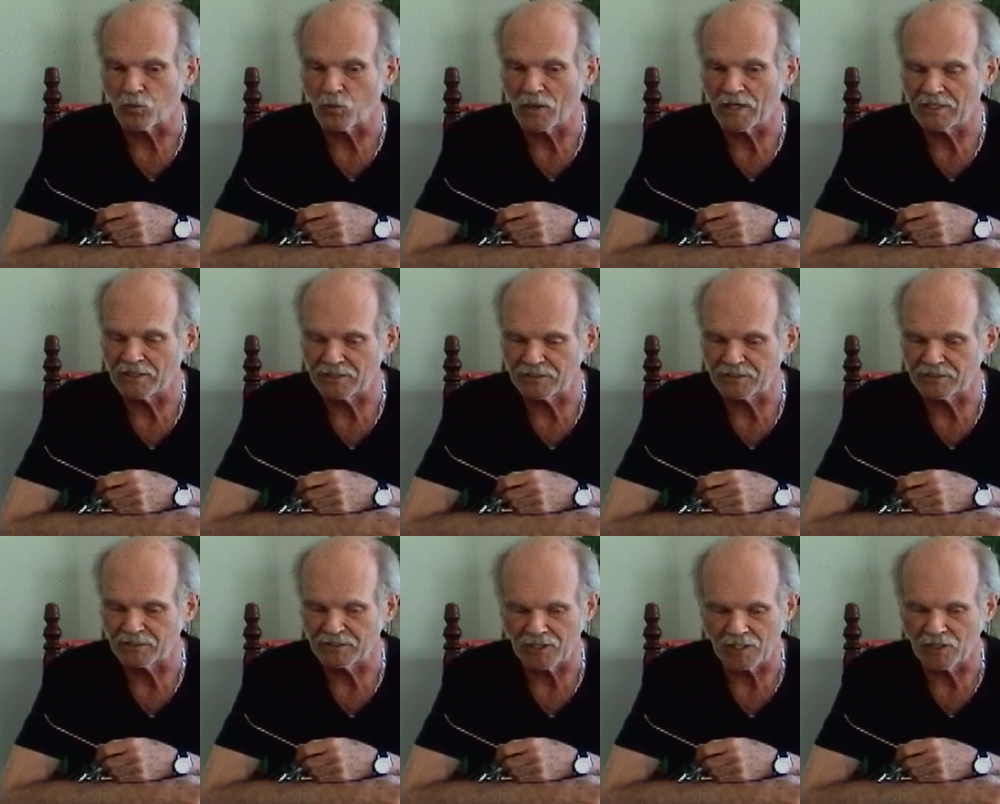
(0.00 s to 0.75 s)
when
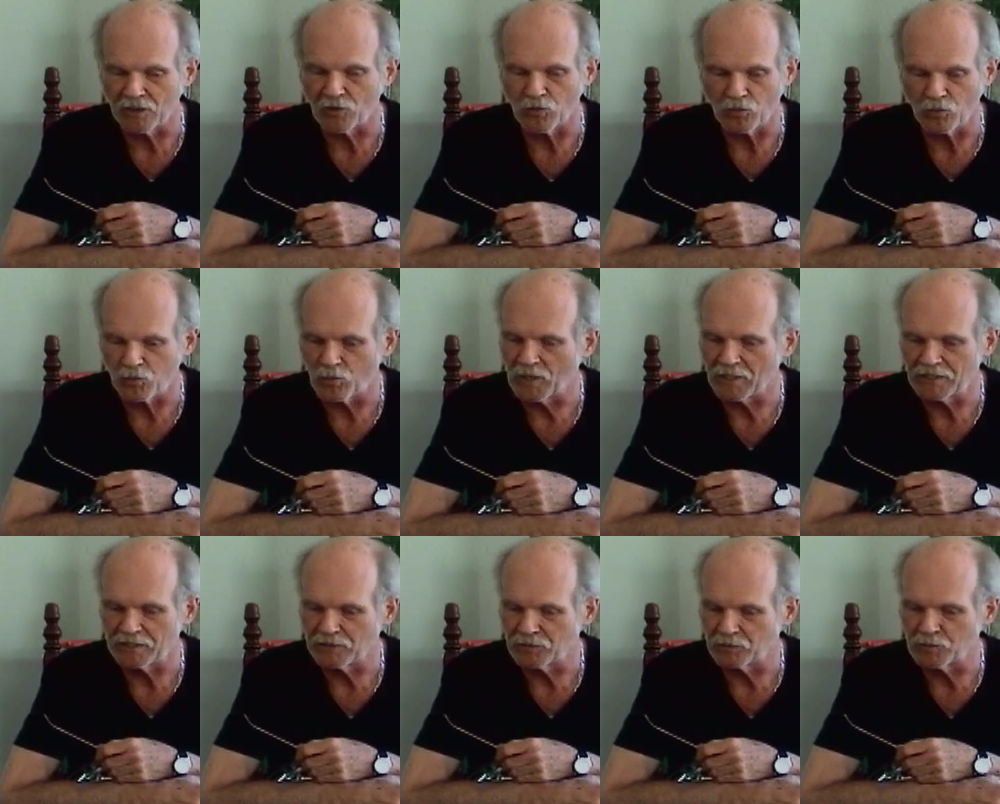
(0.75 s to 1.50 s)

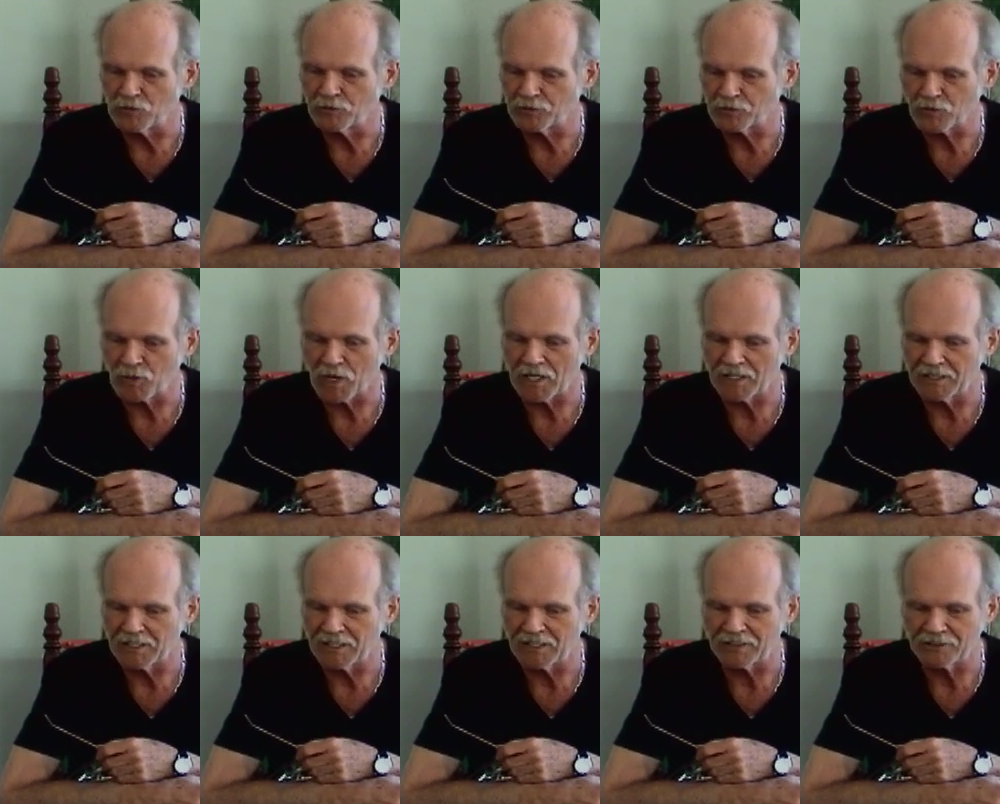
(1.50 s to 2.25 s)
you move your
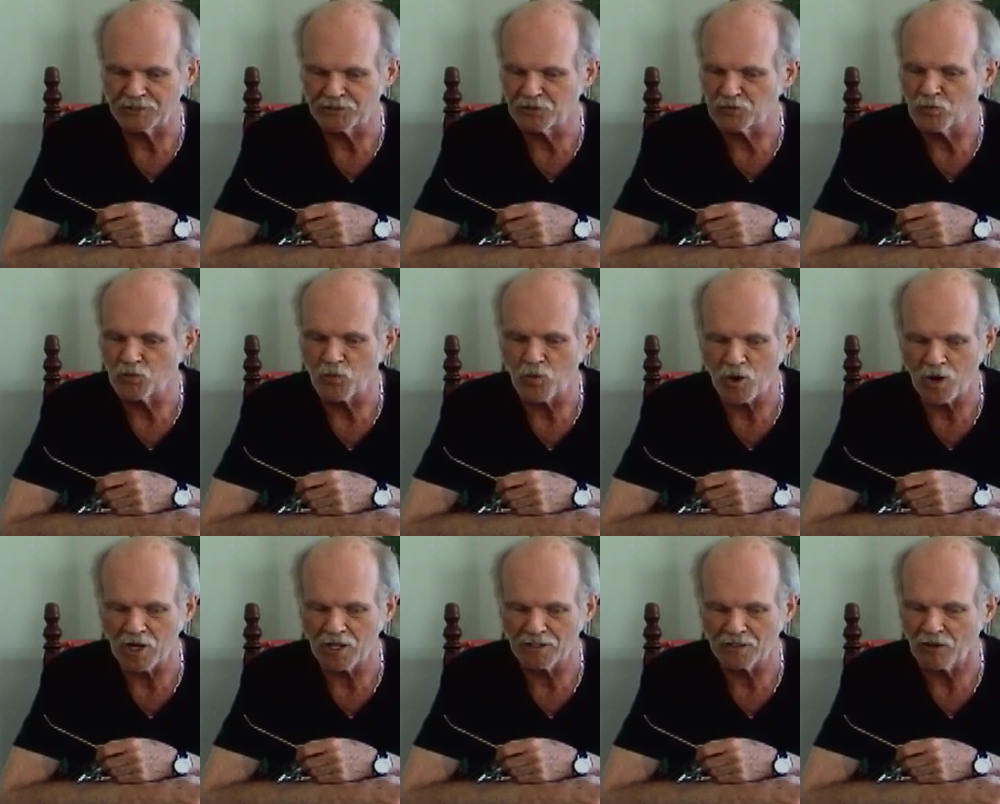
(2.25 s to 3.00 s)
right hand, you
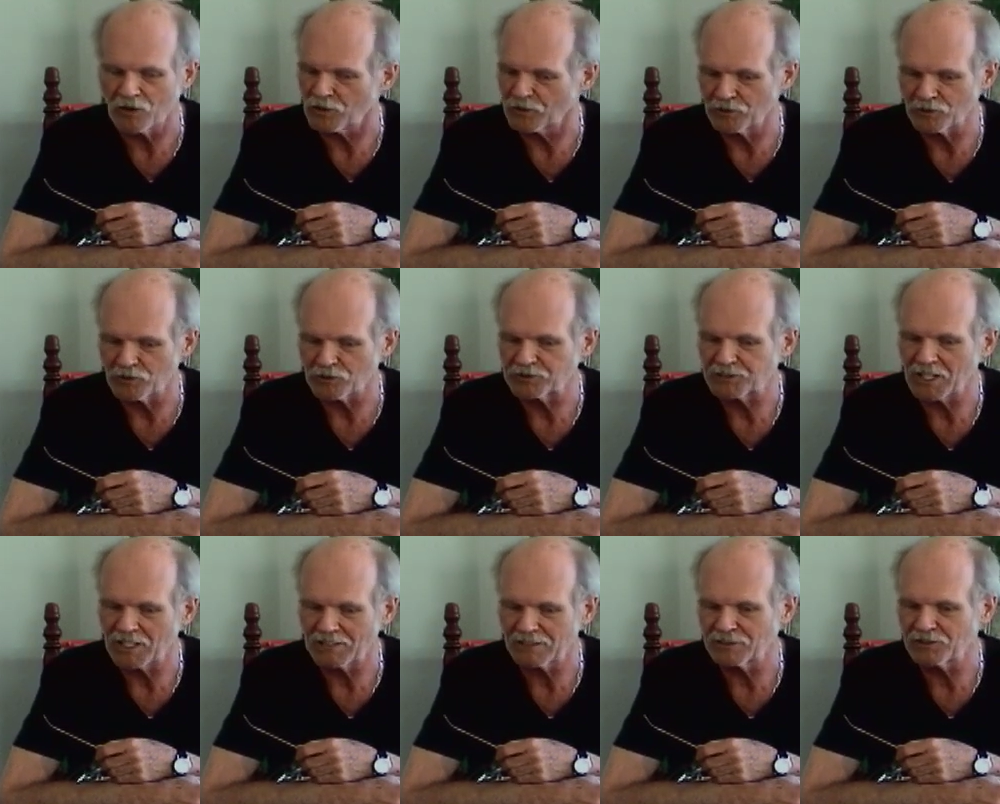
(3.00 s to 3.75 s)
want, or
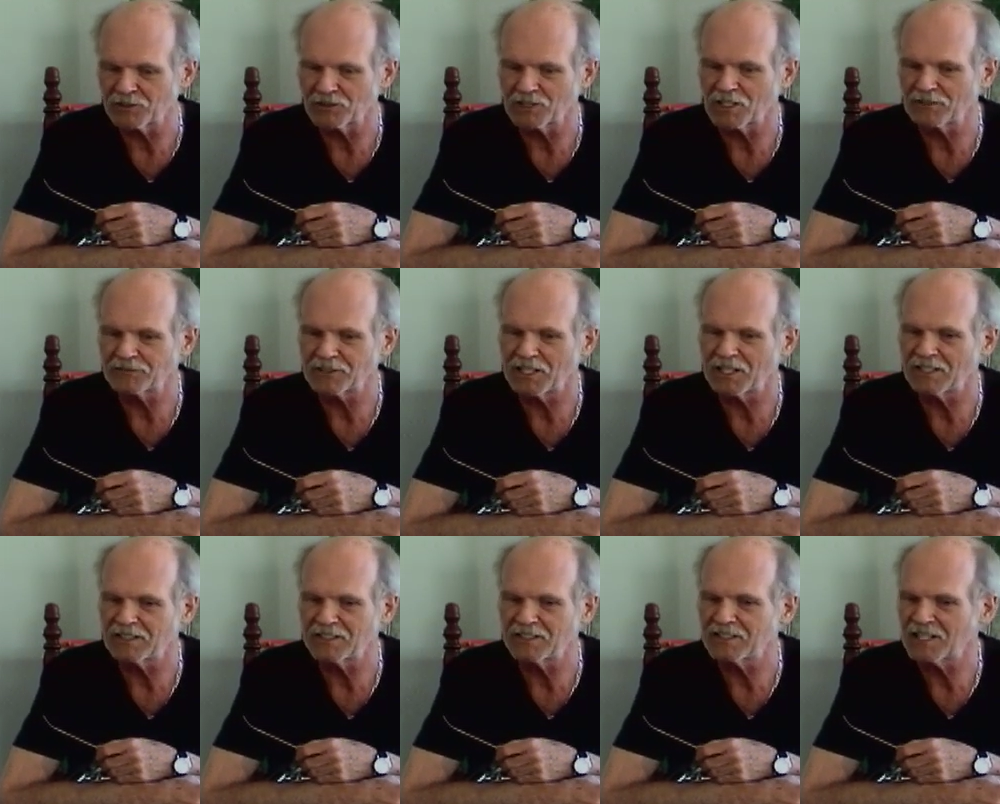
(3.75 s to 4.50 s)
you're telling your left
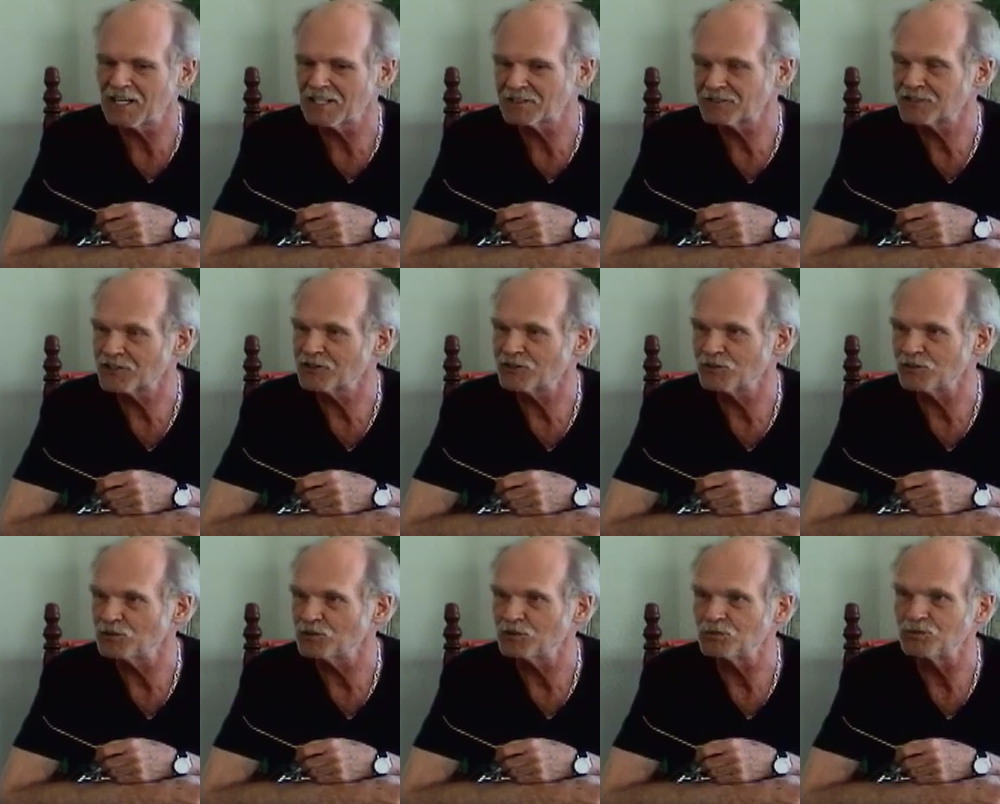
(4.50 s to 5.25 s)
hand it has to
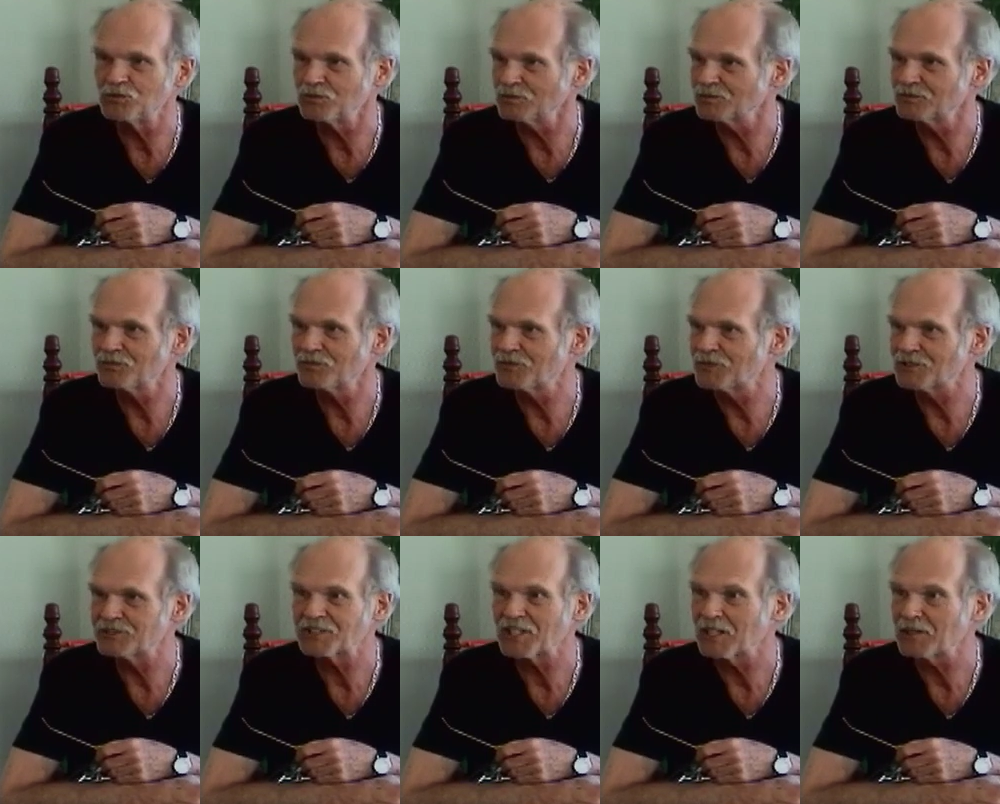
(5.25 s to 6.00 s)
do
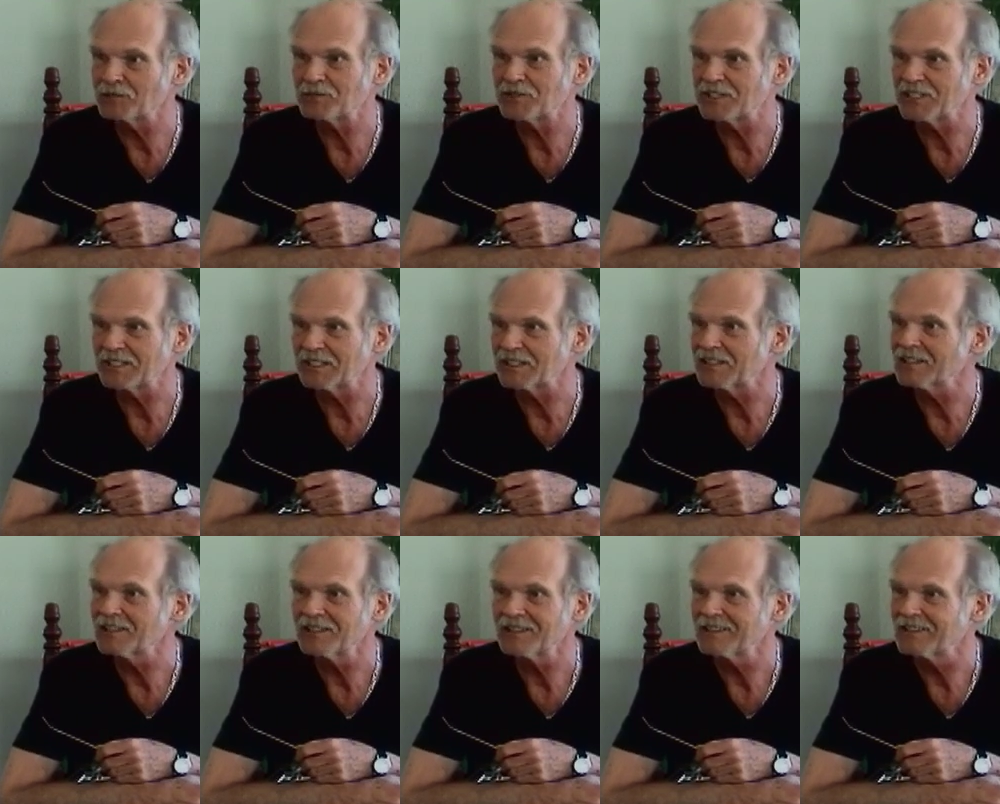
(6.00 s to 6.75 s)
the same
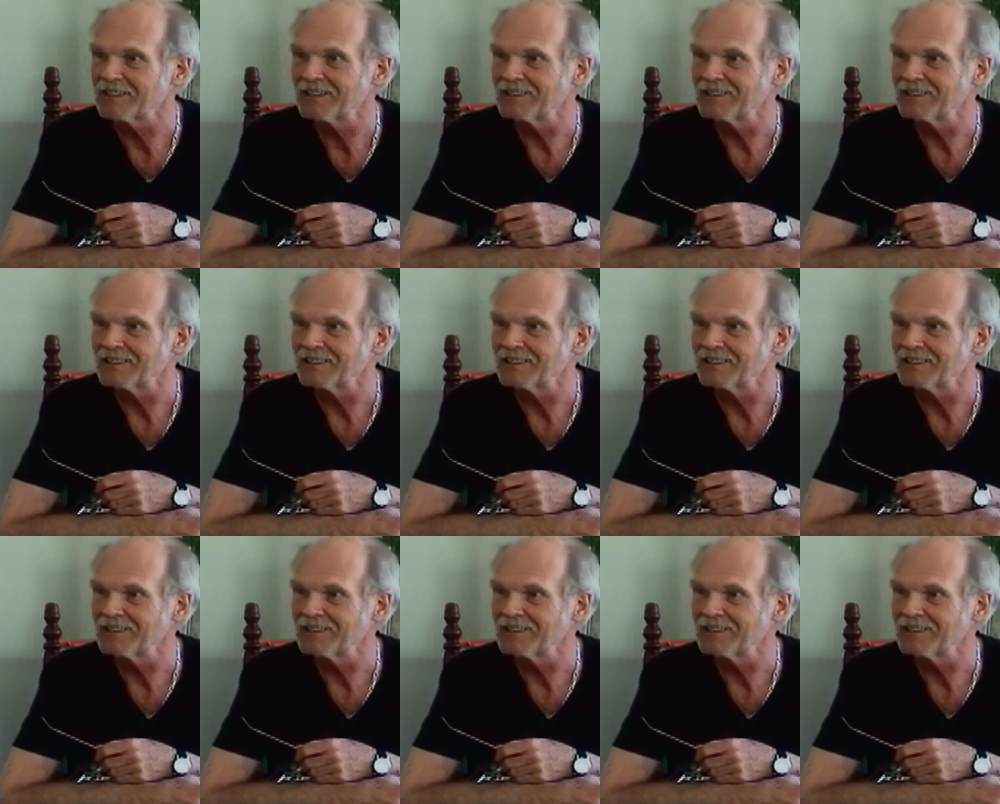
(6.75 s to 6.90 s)
thing.